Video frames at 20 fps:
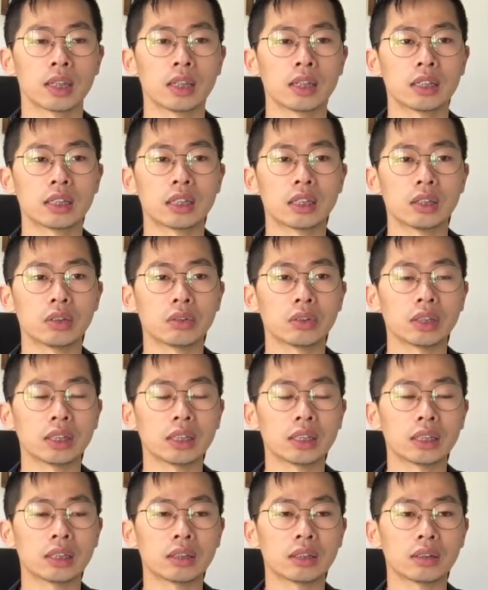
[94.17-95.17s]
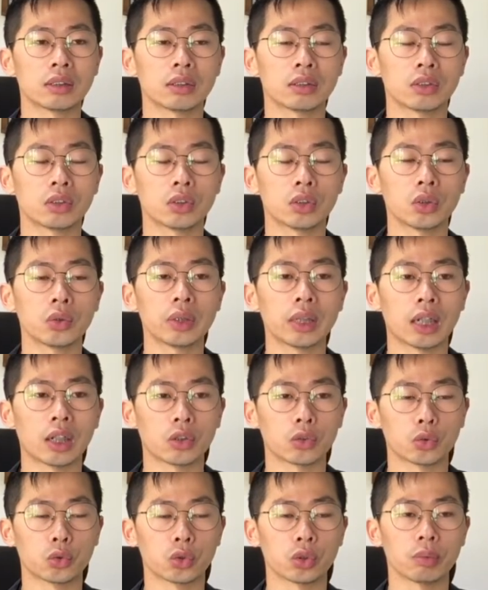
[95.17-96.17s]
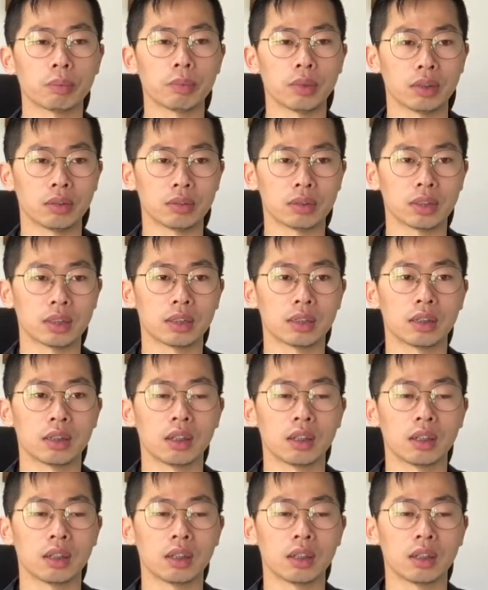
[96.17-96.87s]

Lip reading: So during our treatments,